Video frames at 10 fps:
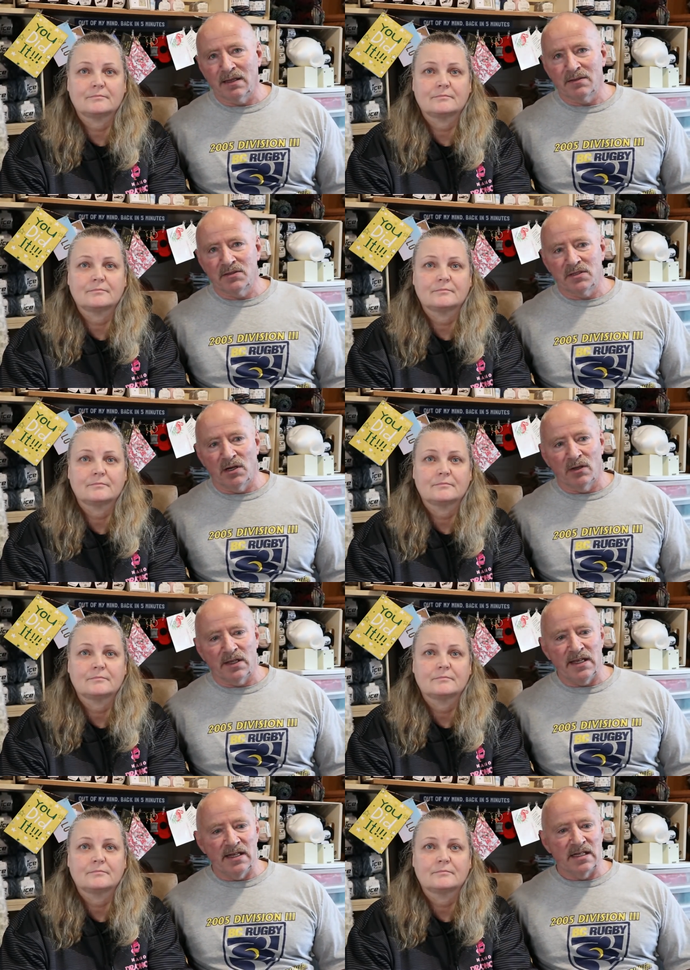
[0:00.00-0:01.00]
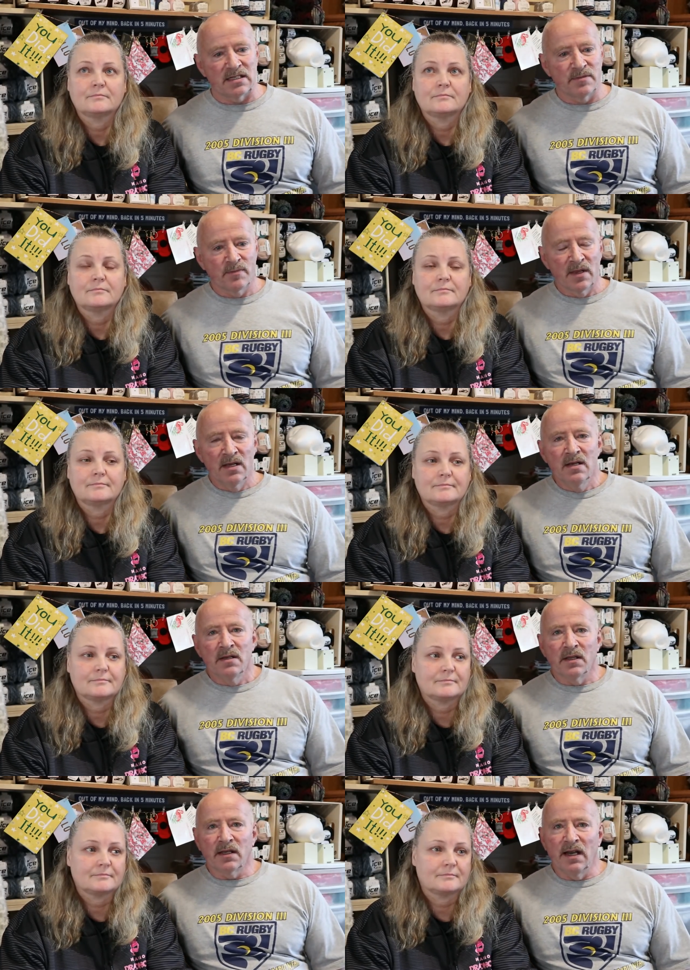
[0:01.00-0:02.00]
Speaker 1: Like, Charlene is
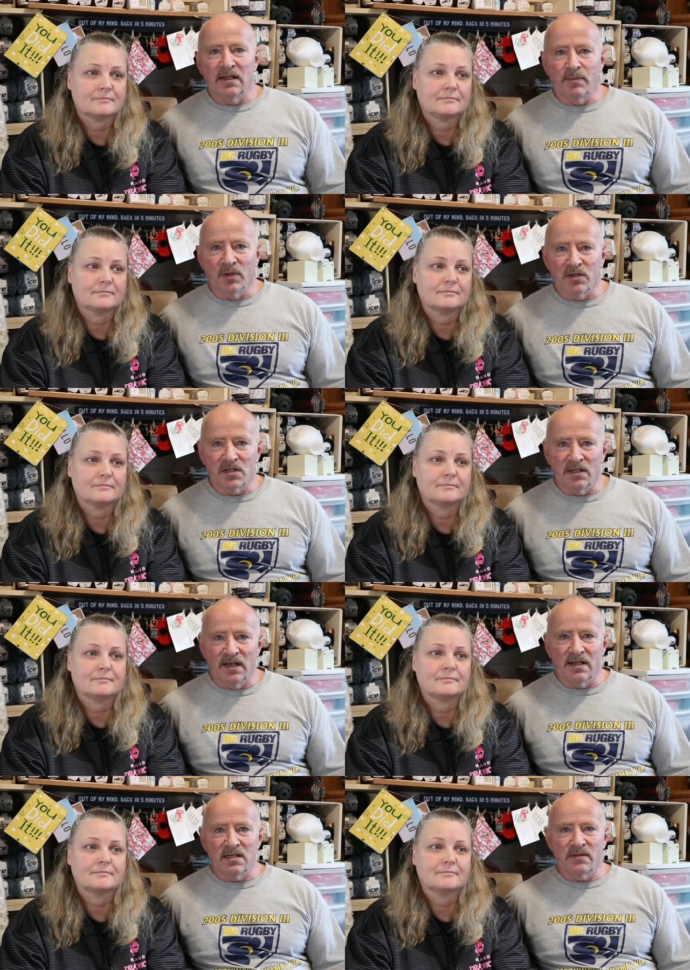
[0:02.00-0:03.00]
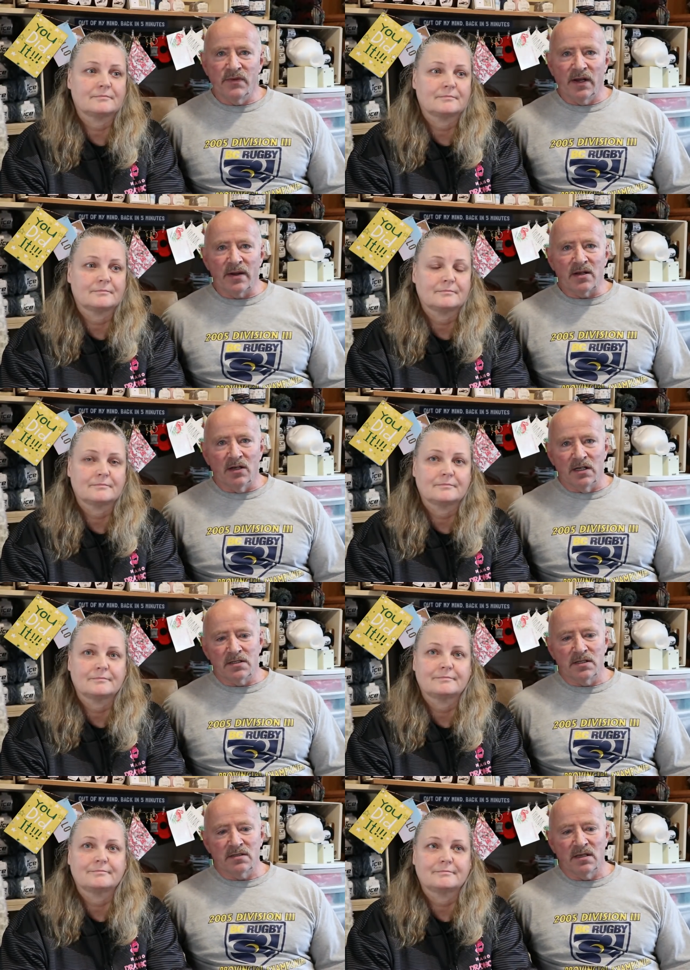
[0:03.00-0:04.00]
the kind of person that is very
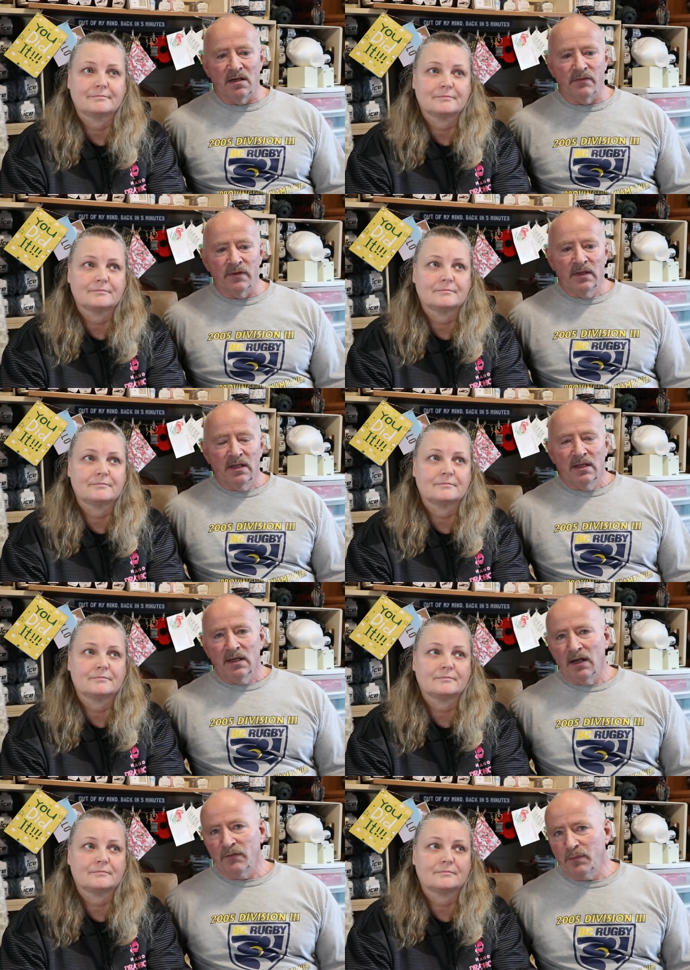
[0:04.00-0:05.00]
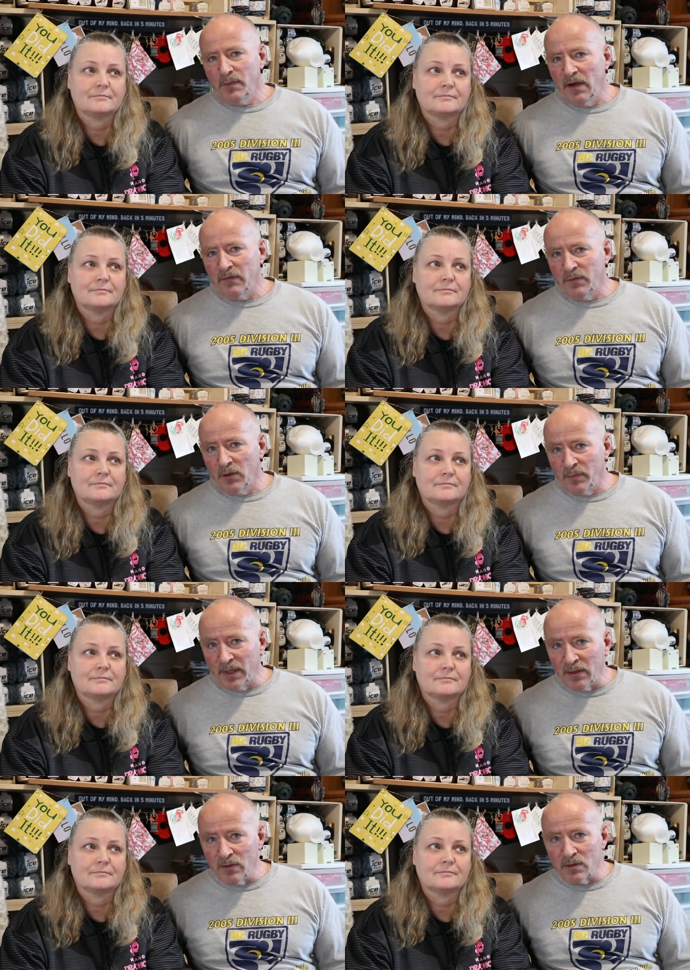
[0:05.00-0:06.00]
conscious of, of, of her
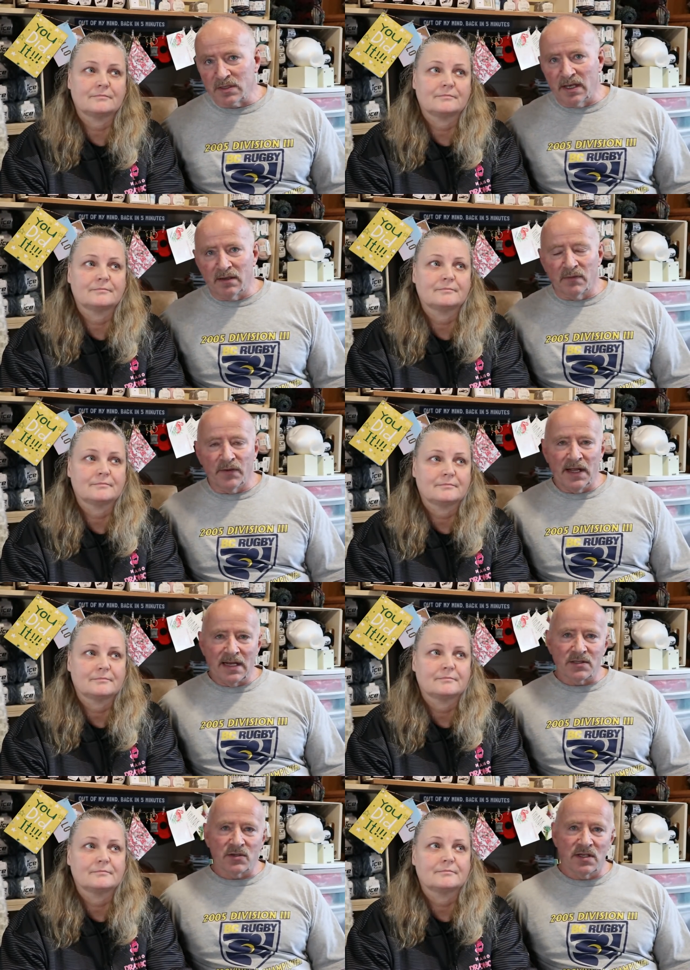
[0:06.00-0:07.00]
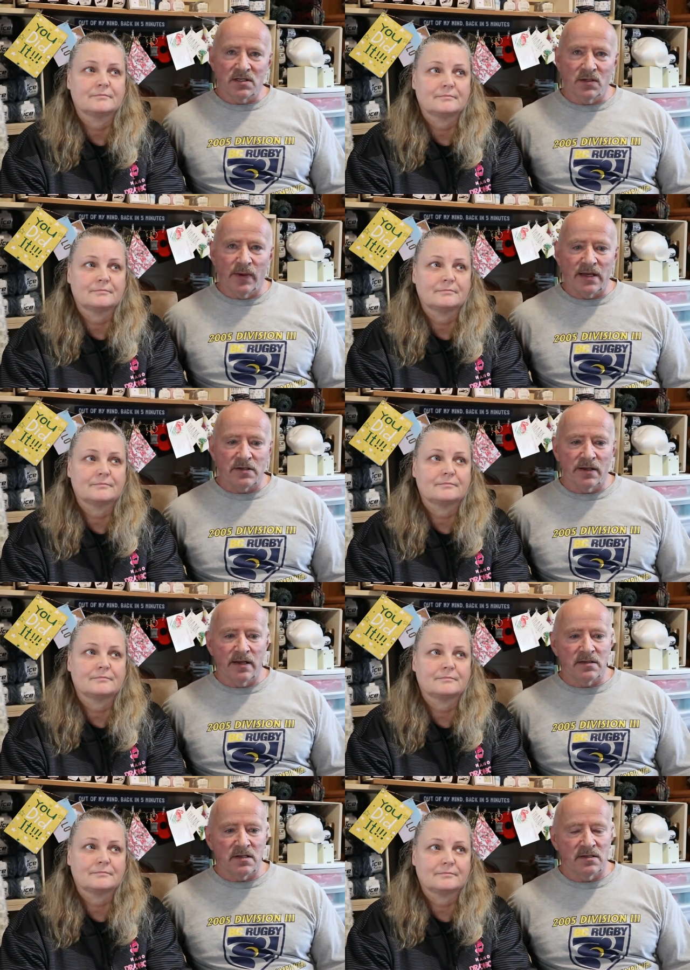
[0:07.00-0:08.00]
bills and her financial situation.
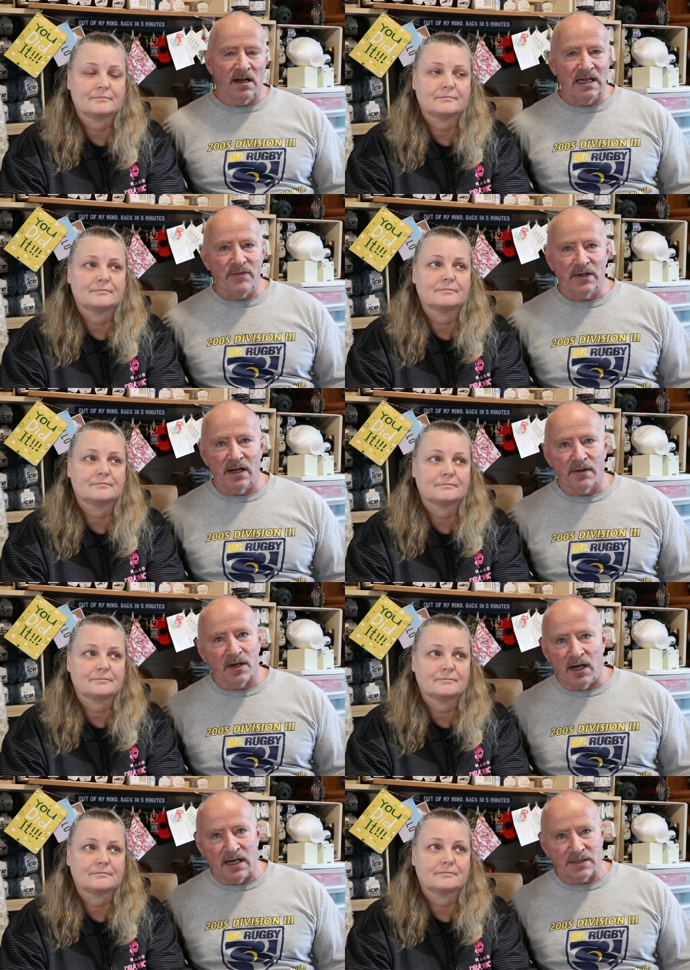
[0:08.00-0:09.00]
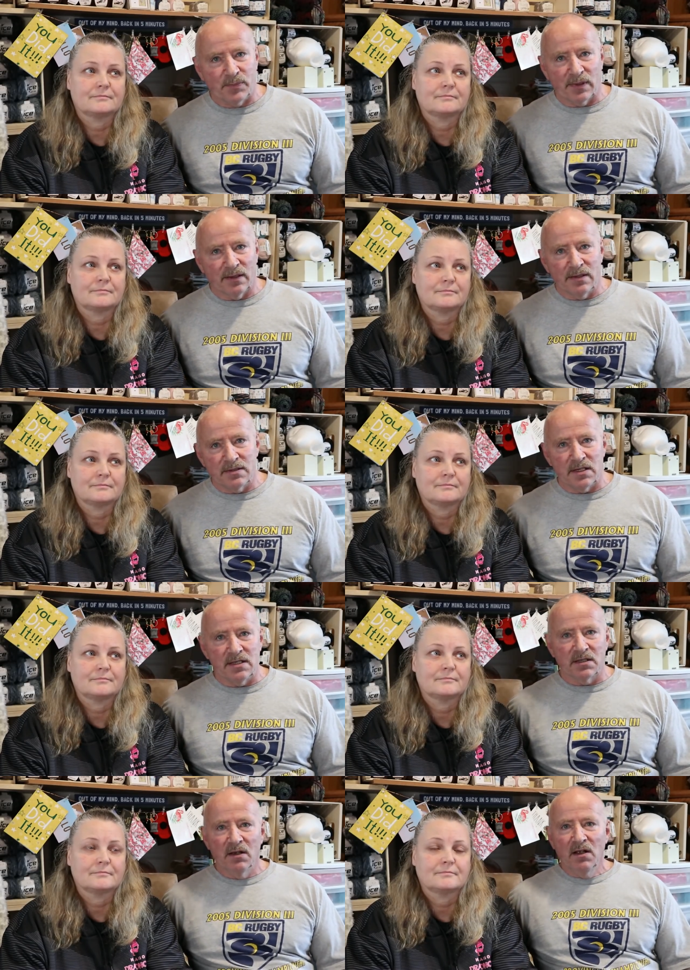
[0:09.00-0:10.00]
And she's not even out of the hospital, and
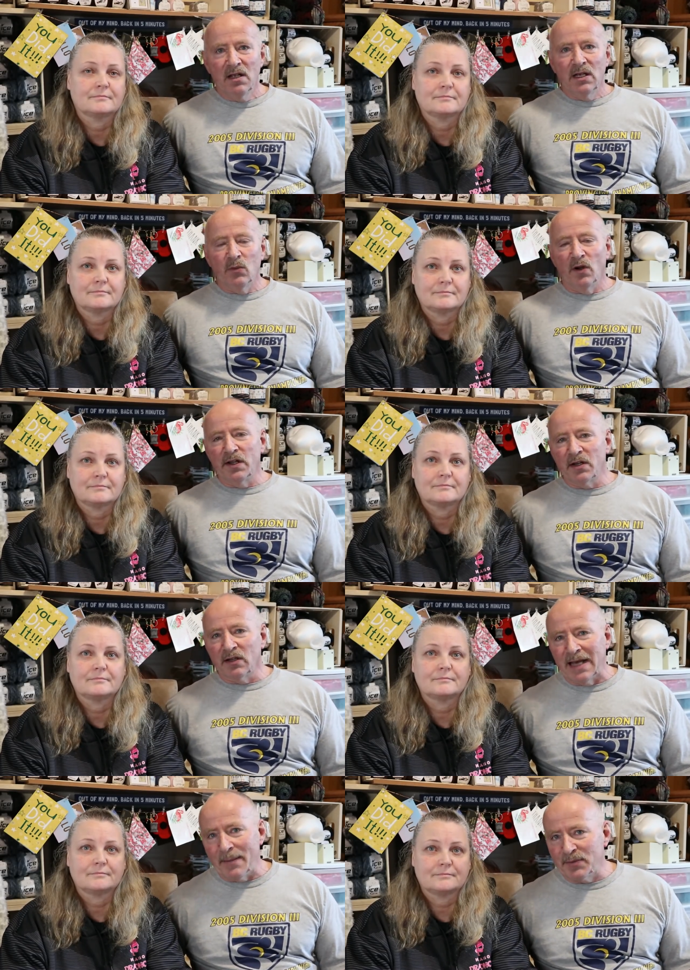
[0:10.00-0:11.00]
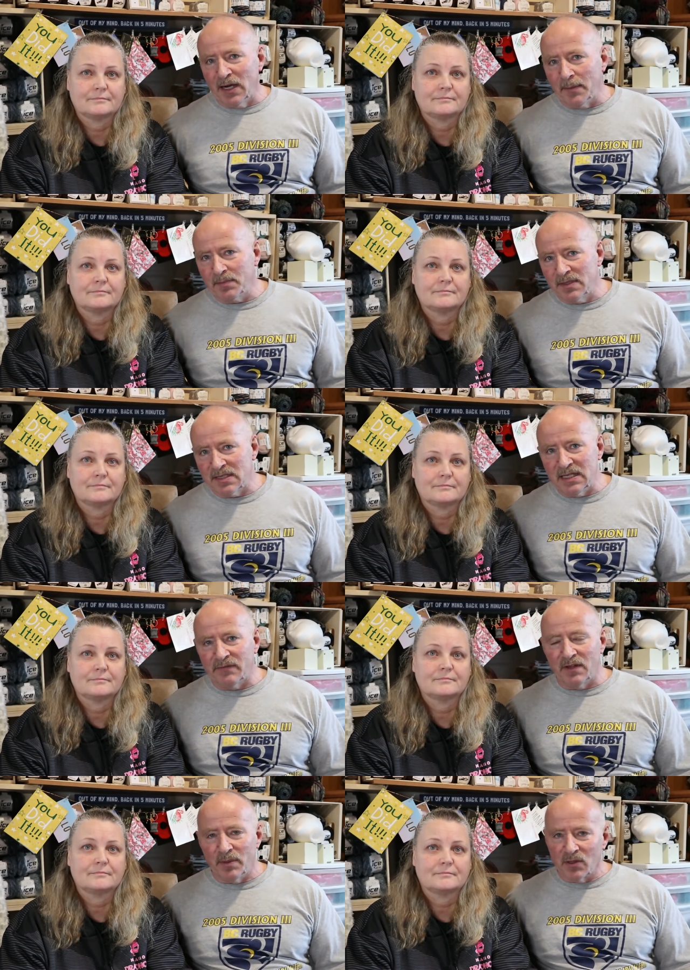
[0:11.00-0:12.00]
she's wanting her laptop to see
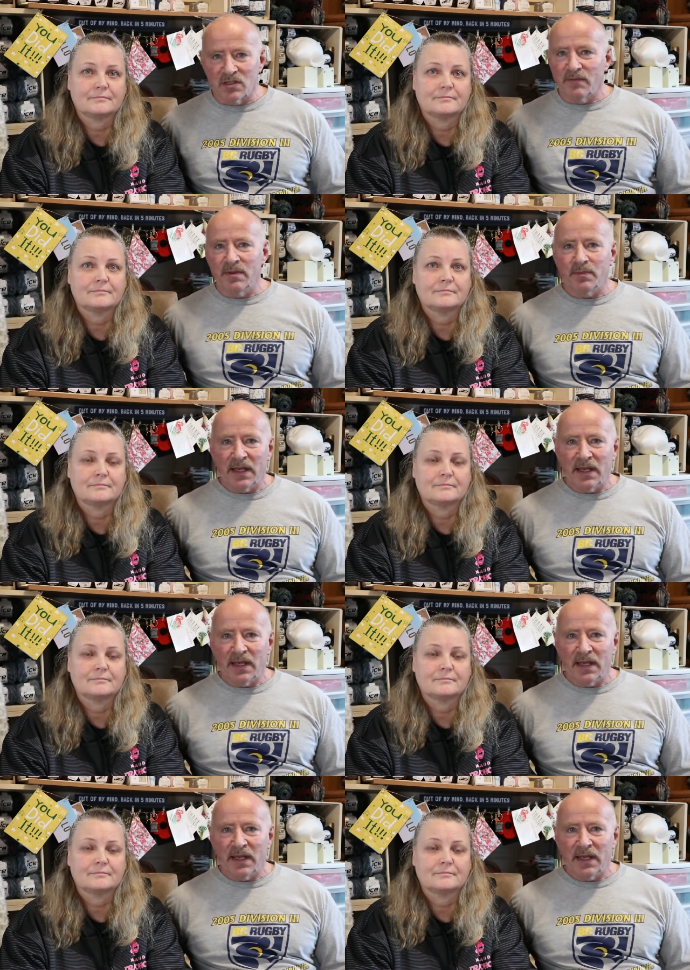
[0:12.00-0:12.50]
if the bills have been